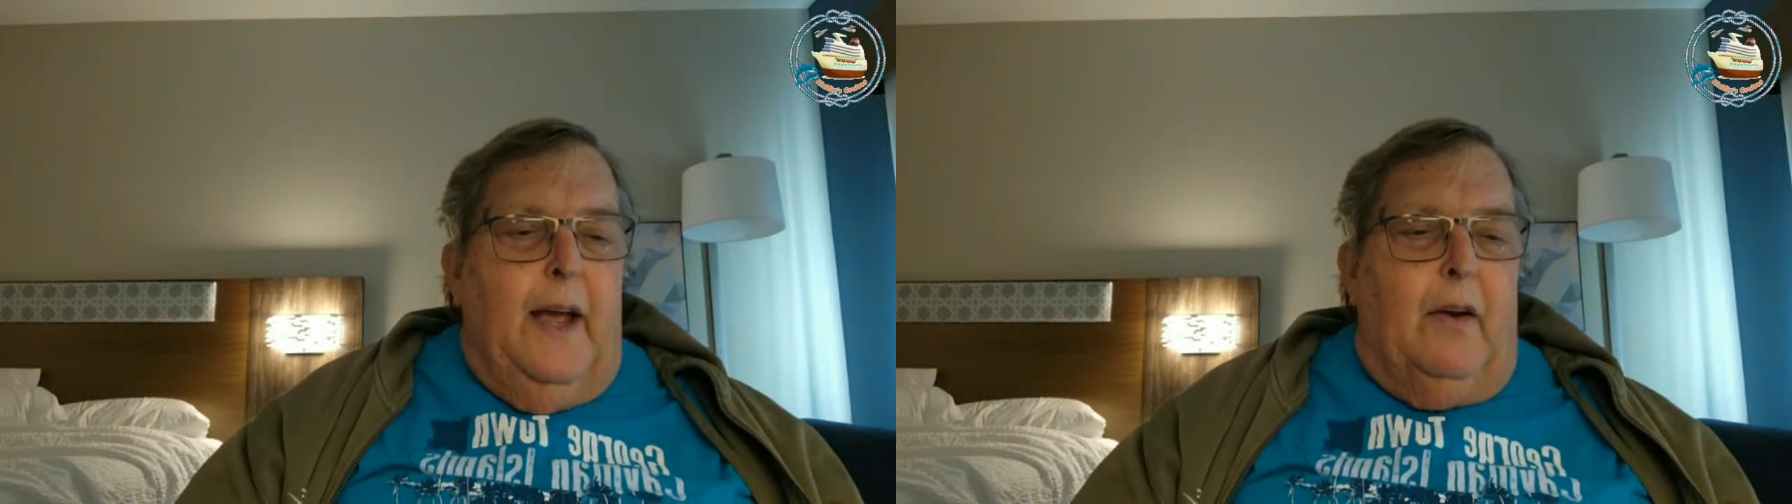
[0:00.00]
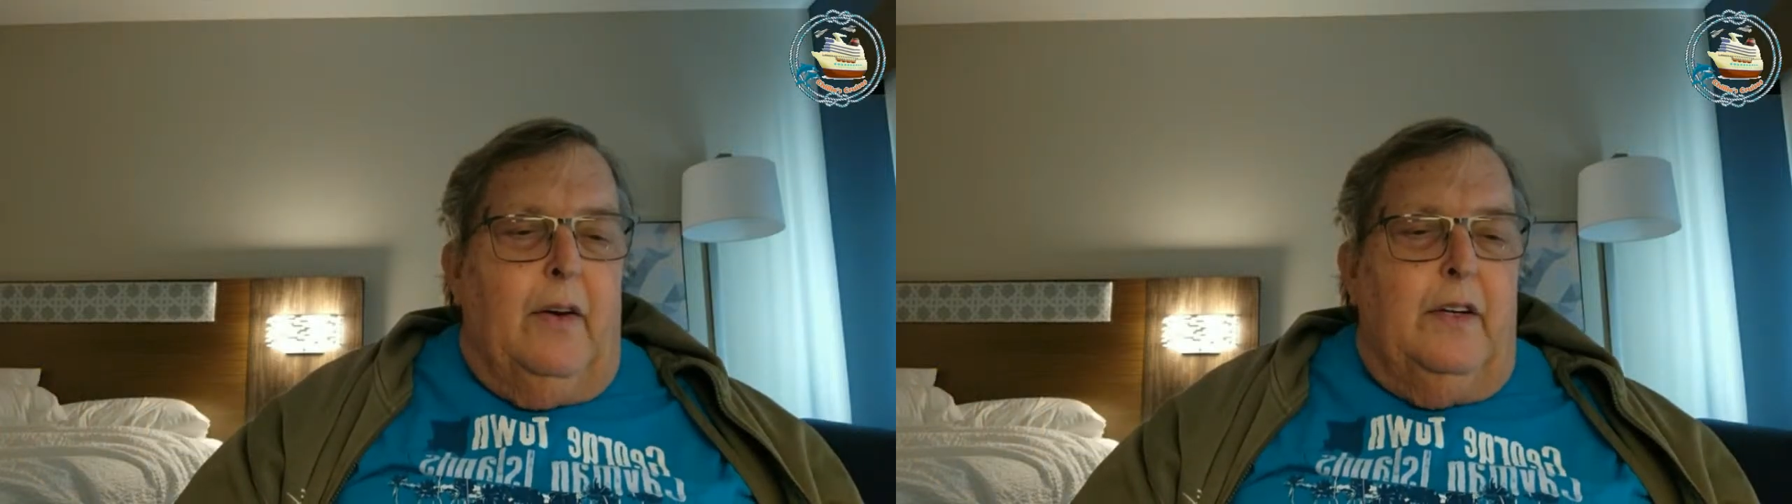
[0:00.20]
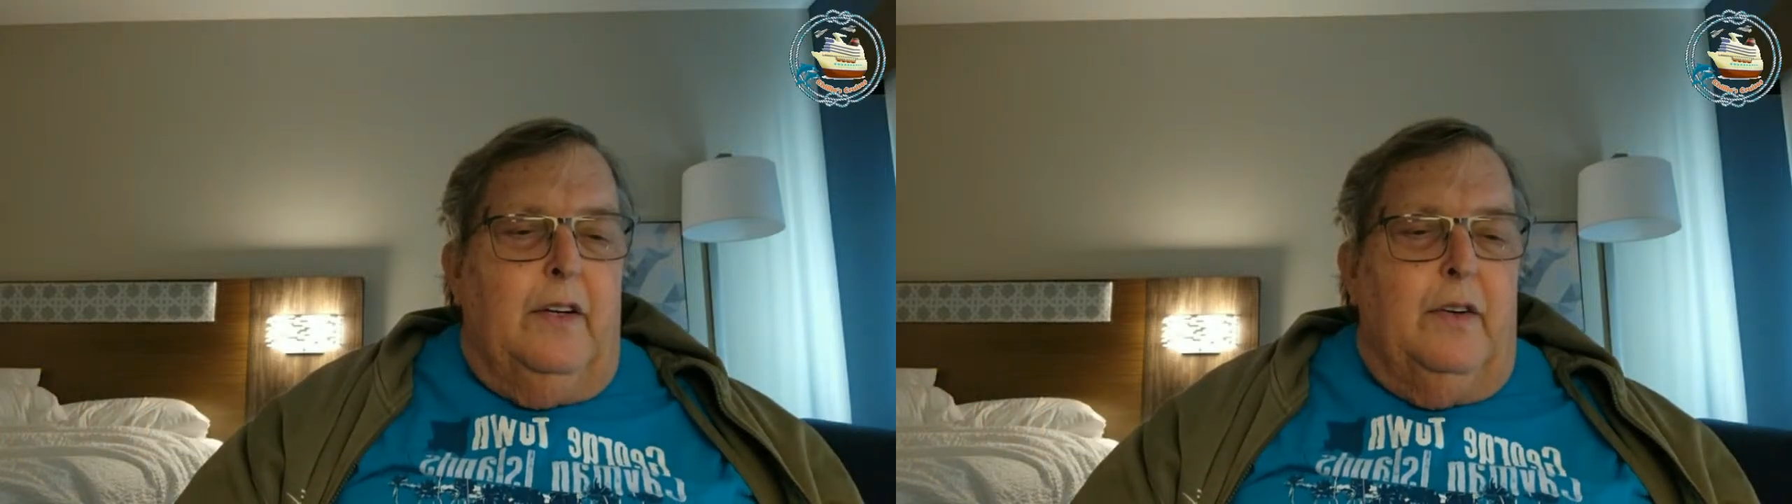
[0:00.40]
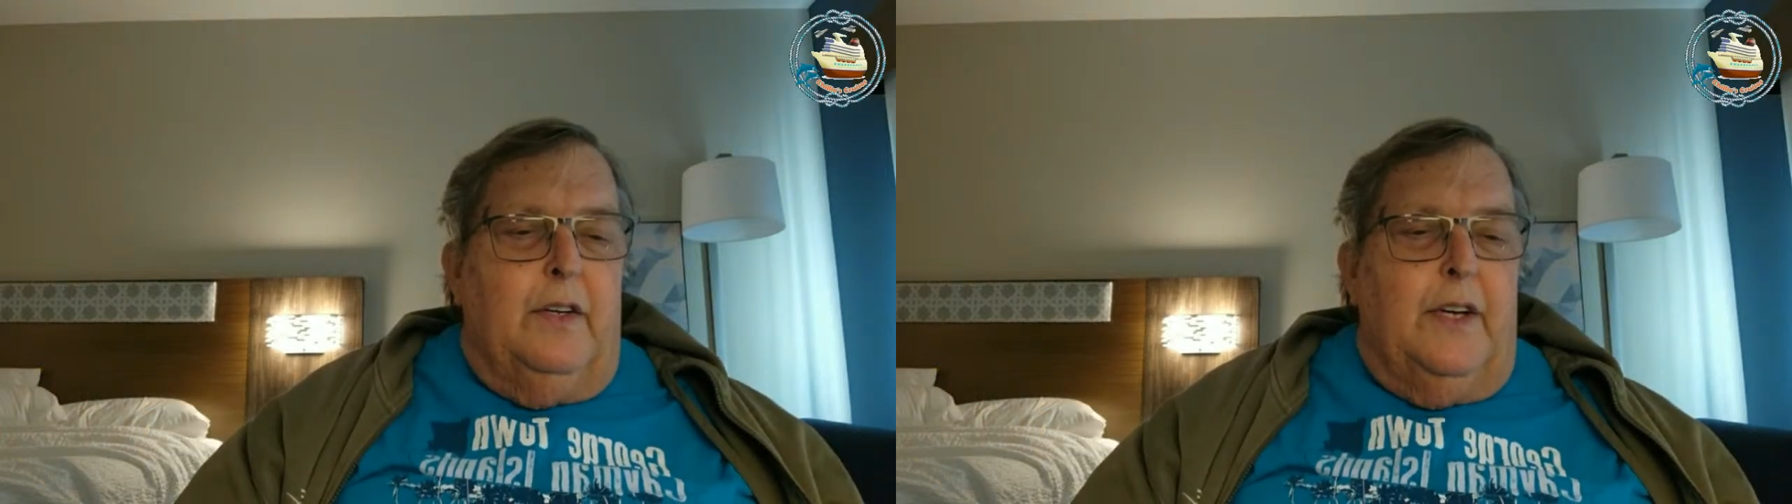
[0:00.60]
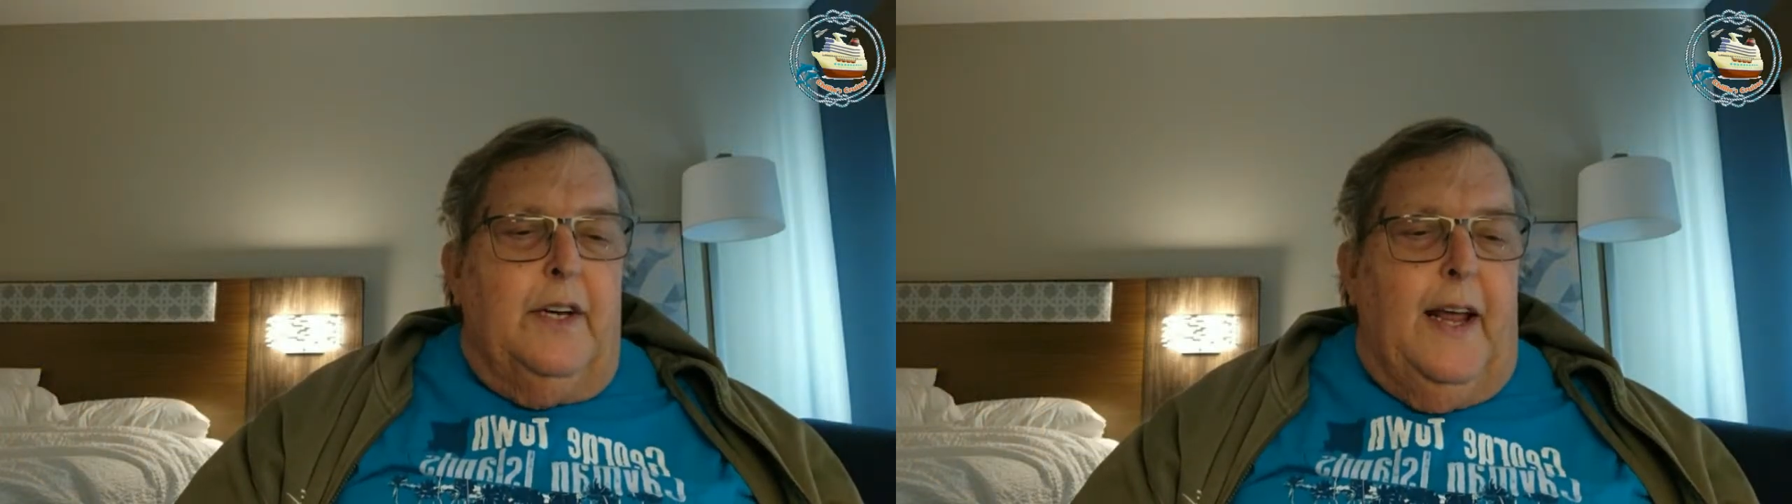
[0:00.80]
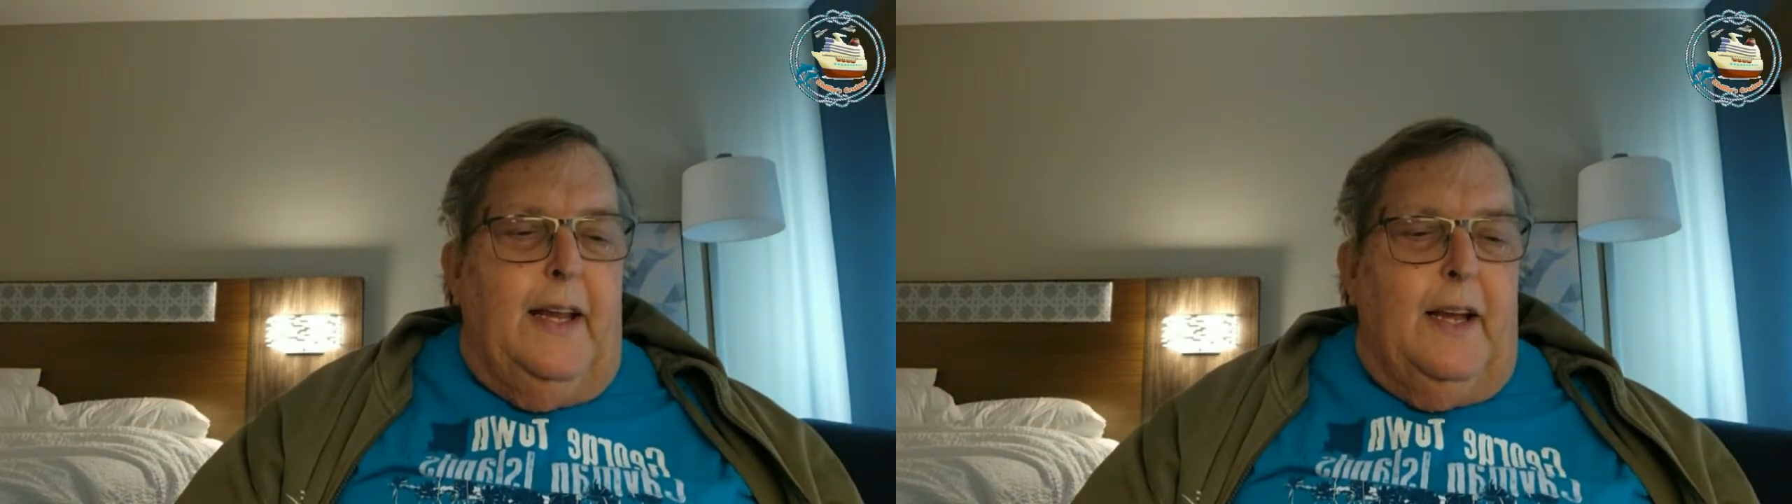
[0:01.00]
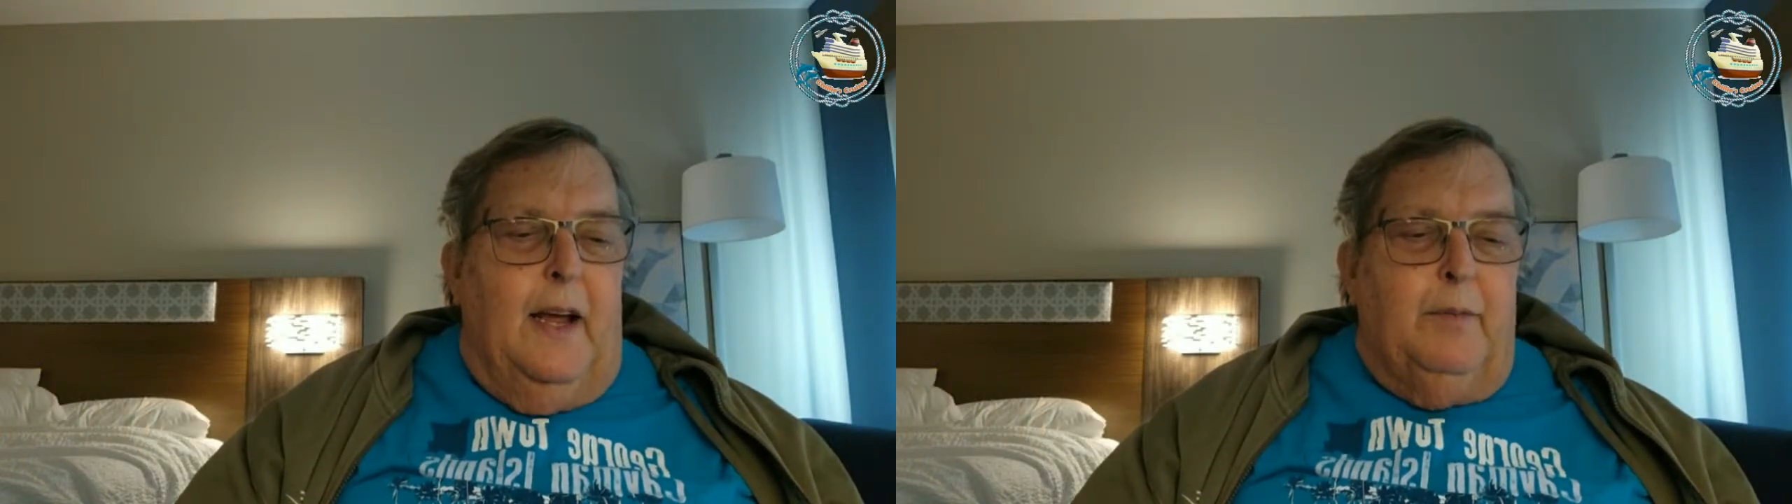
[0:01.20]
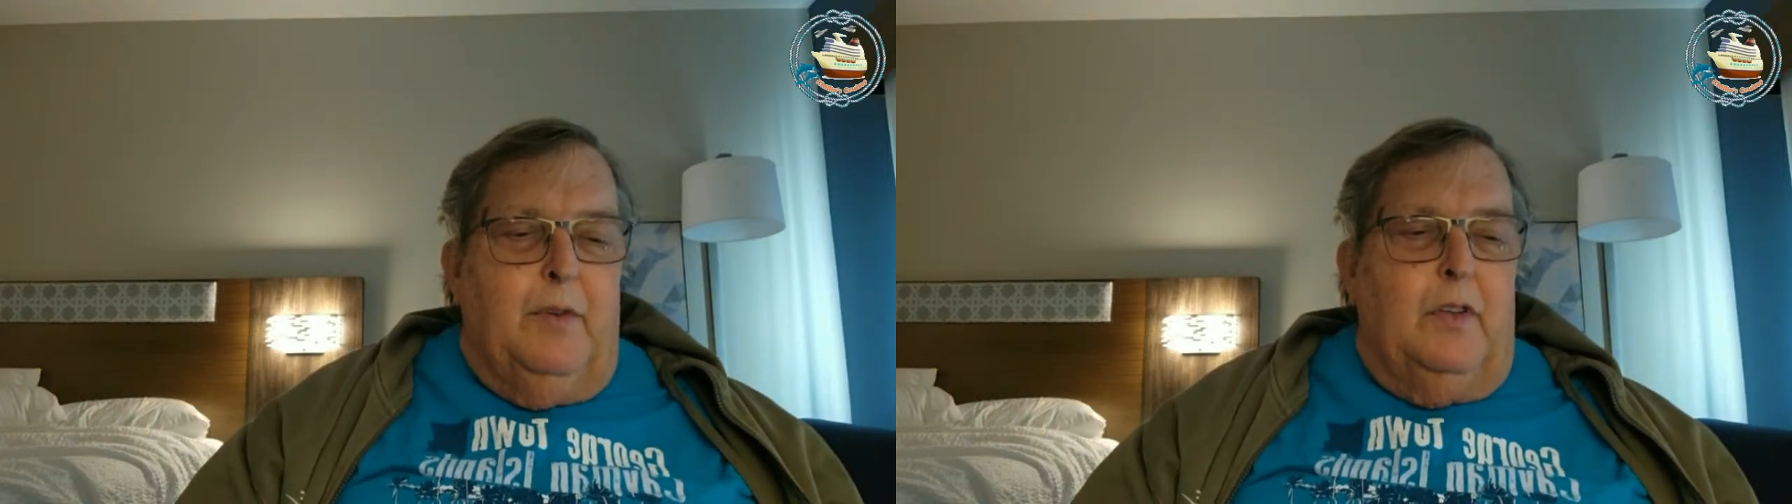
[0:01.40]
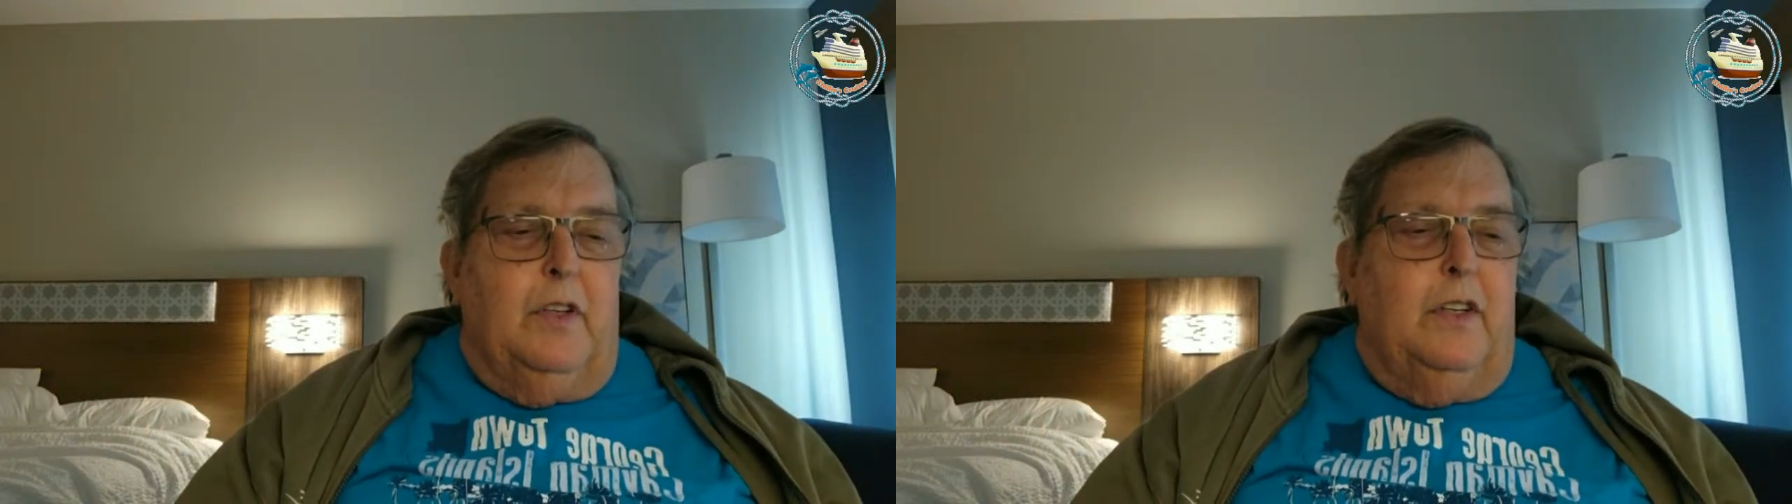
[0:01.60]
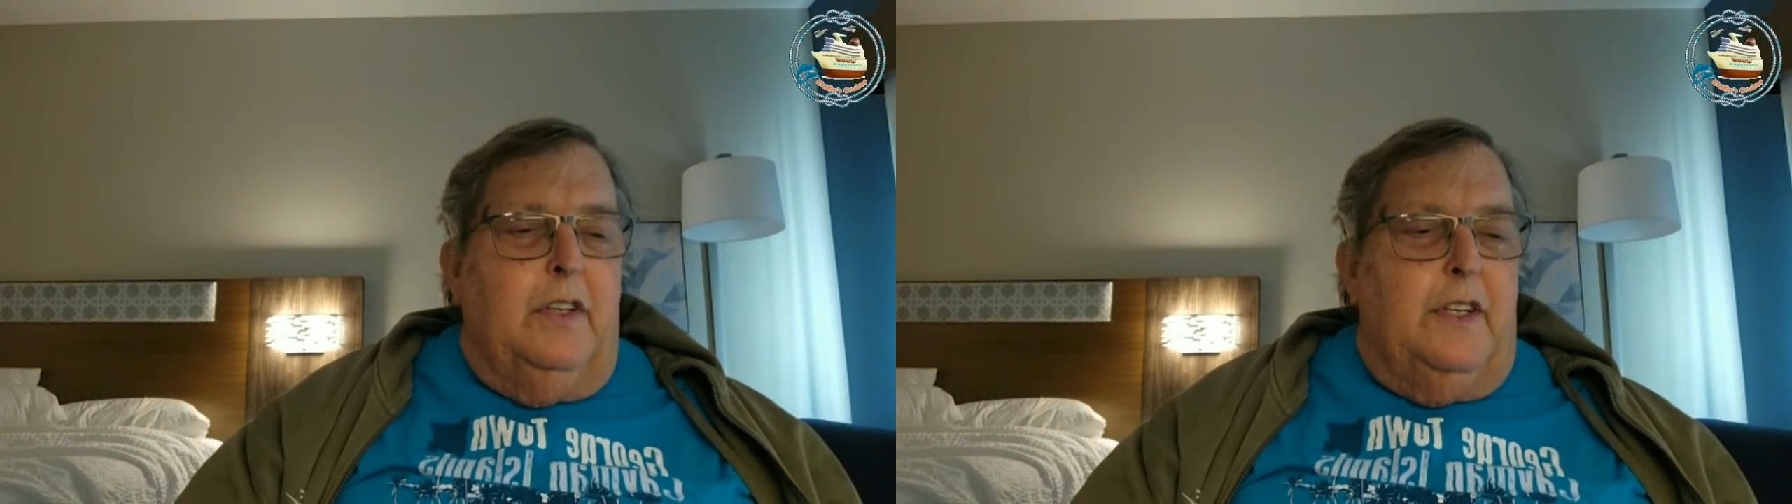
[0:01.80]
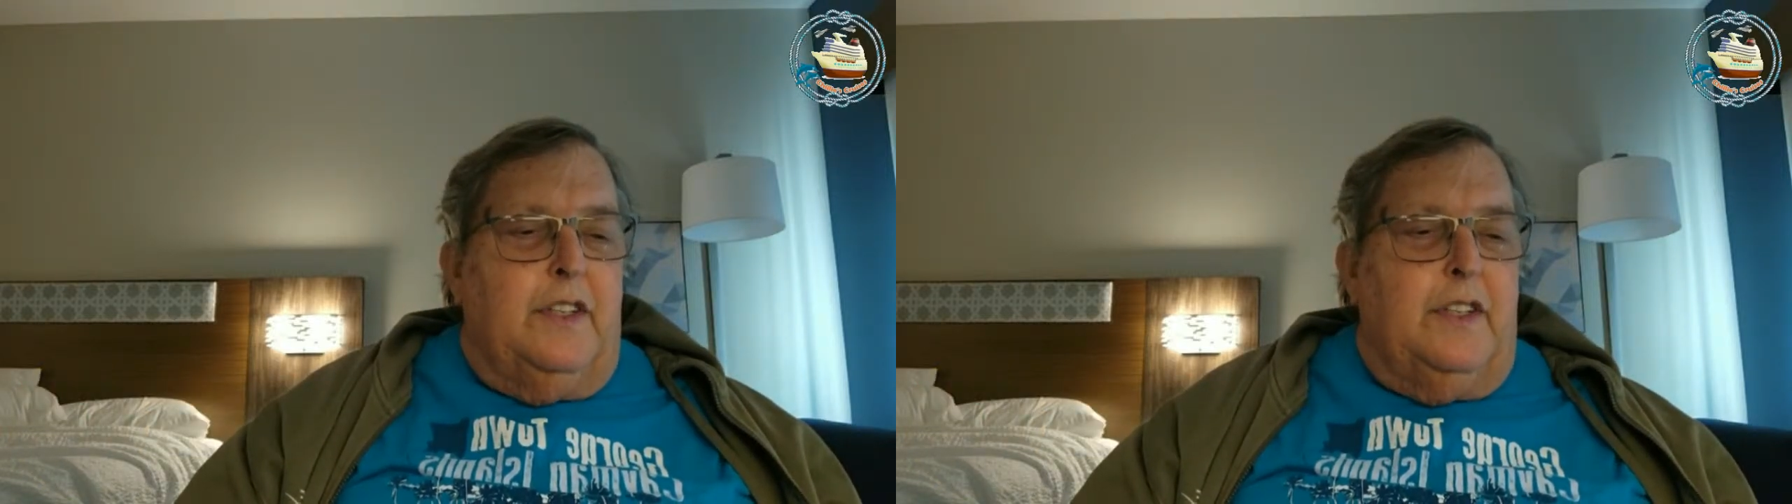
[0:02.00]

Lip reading: How are you doing today? I'm doing good.